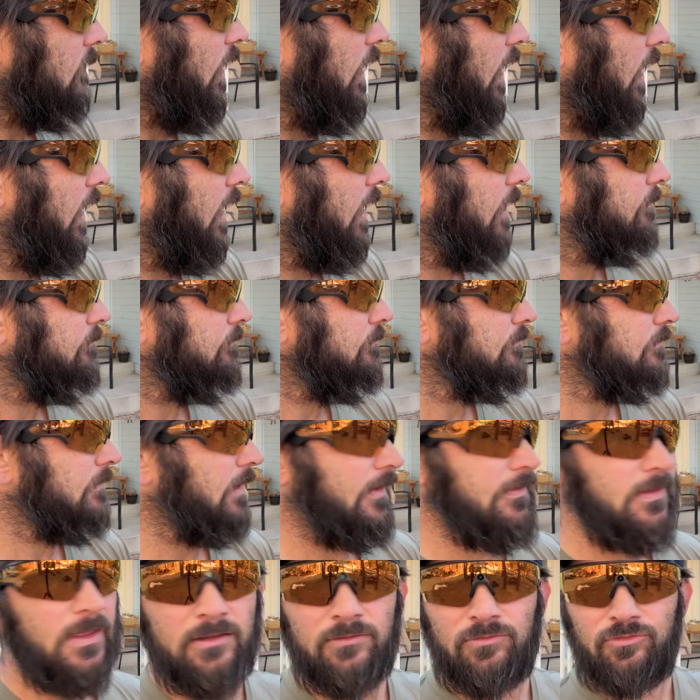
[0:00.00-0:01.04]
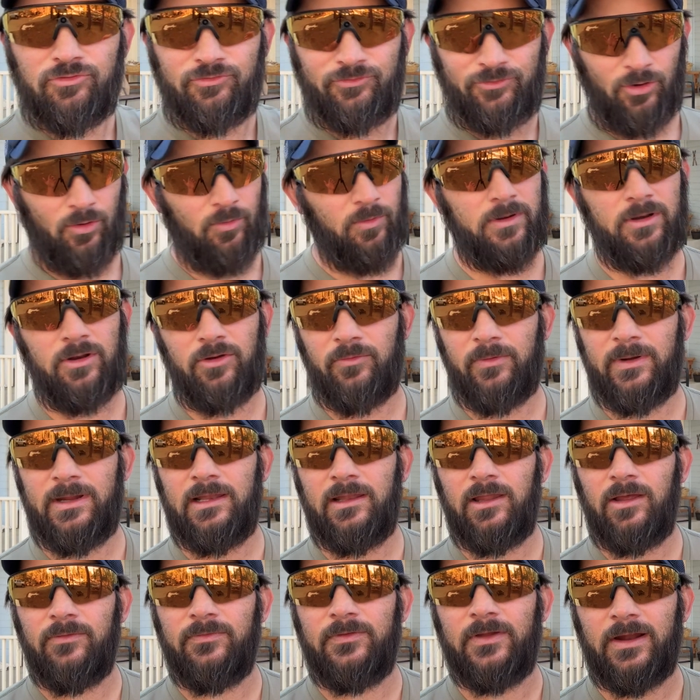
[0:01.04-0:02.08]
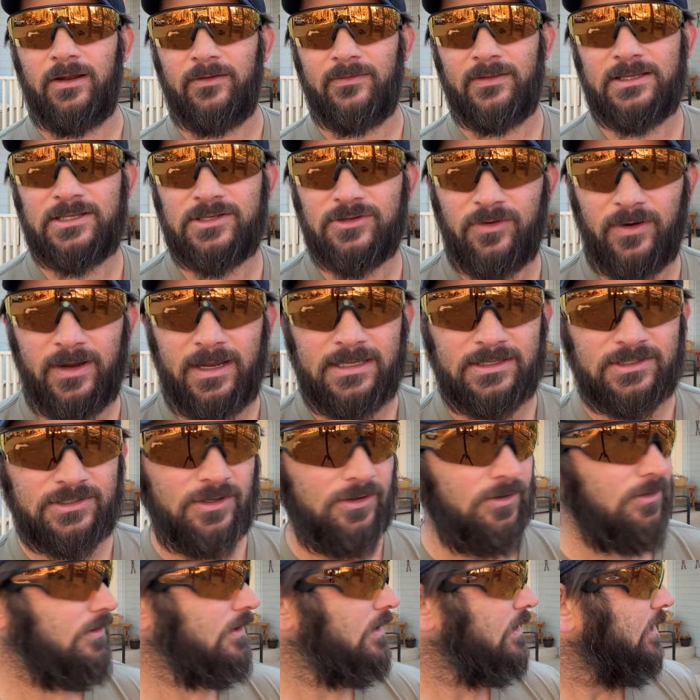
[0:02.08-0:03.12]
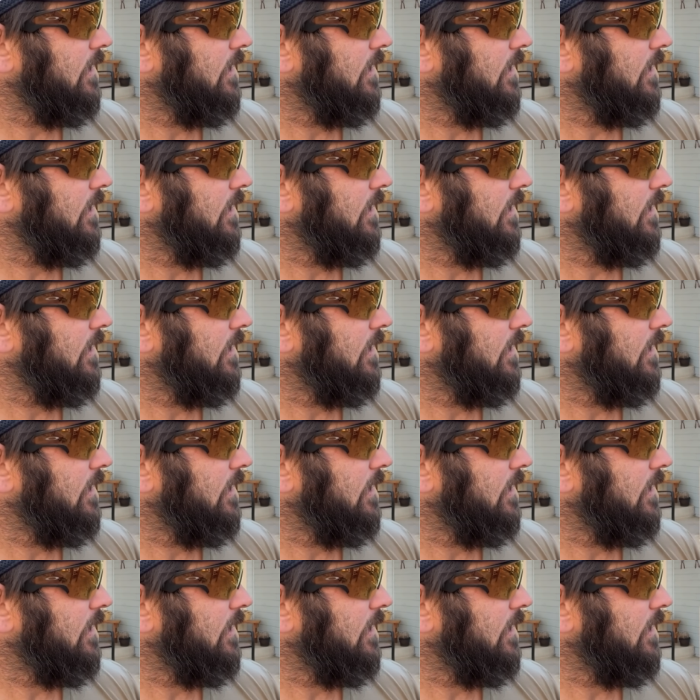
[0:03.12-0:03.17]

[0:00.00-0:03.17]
And then throwing in a reload there. That's great. So